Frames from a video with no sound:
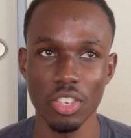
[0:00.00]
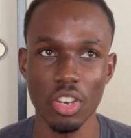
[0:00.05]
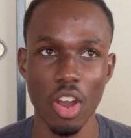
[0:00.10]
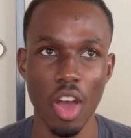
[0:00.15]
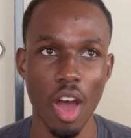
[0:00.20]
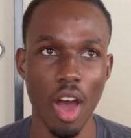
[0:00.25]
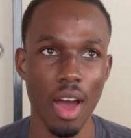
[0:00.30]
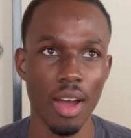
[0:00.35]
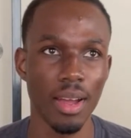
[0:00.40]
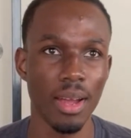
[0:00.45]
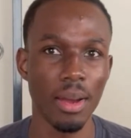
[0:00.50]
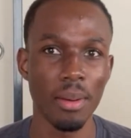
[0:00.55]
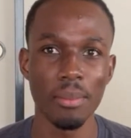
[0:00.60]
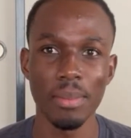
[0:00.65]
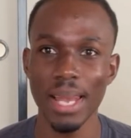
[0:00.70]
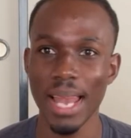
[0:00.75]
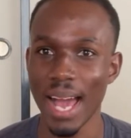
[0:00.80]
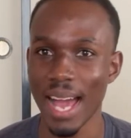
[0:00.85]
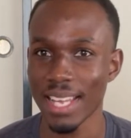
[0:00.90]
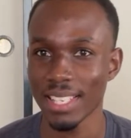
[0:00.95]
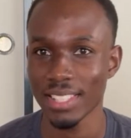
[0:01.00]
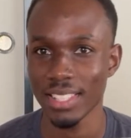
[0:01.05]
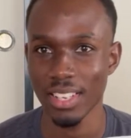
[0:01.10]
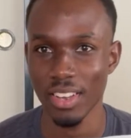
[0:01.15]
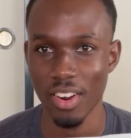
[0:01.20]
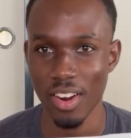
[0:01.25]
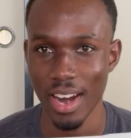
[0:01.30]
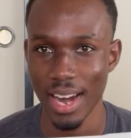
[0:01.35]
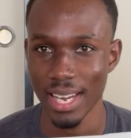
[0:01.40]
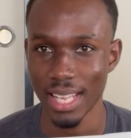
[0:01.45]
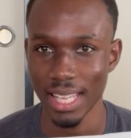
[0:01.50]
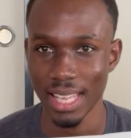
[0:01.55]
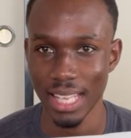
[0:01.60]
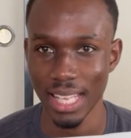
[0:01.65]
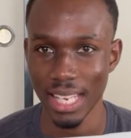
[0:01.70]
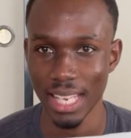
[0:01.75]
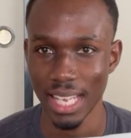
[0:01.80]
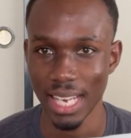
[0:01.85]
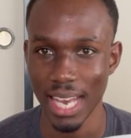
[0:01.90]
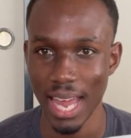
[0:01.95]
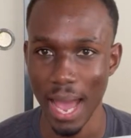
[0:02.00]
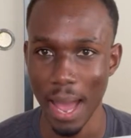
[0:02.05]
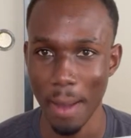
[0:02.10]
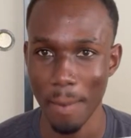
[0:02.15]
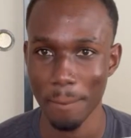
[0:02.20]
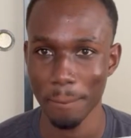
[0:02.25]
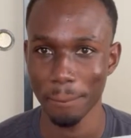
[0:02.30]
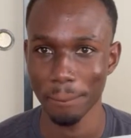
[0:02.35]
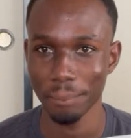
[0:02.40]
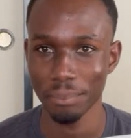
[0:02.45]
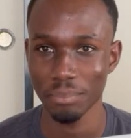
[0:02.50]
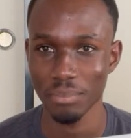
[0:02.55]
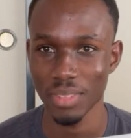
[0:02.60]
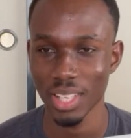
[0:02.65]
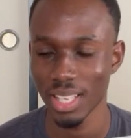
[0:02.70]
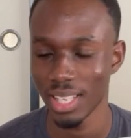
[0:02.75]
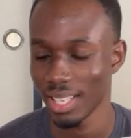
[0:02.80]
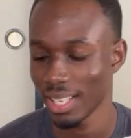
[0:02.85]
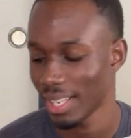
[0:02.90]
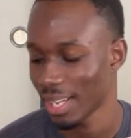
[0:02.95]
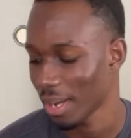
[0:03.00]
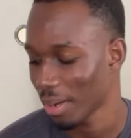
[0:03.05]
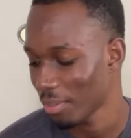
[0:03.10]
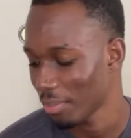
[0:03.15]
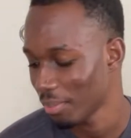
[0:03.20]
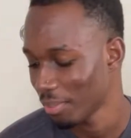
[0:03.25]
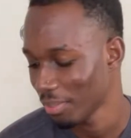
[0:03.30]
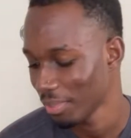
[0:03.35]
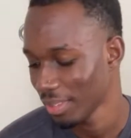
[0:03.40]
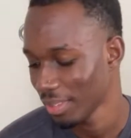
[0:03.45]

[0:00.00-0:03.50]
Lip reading: not plastic or anything like that. Yep.